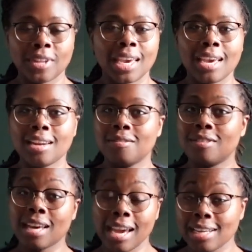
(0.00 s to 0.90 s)
And if
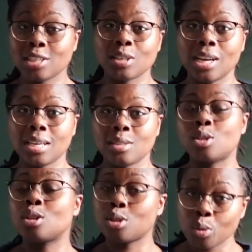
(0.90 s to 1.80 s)
the answer
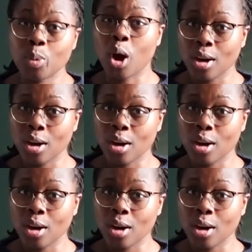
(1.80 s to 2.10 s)
is super